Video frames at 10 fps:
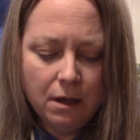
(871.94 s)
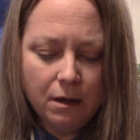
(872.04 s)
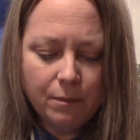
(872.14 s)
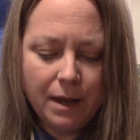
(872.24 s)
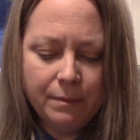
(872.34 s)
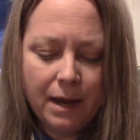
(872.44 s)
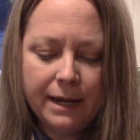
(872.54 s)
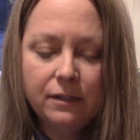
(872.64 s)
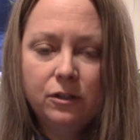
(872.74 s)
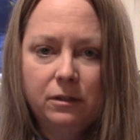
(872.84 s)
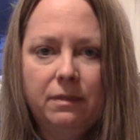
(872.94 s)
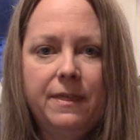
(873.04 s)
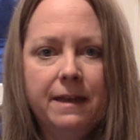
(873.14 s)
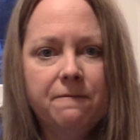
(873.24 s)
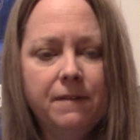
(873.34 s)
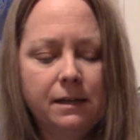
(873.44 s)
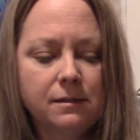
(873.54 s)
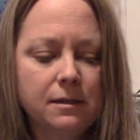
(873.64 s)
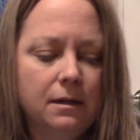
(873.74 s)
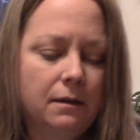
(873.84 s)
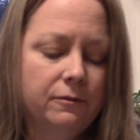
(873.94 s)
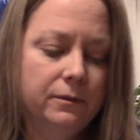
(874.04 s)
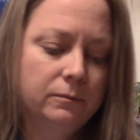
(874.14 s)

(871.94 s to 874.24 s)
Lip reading: My mind couldn't think fast enough.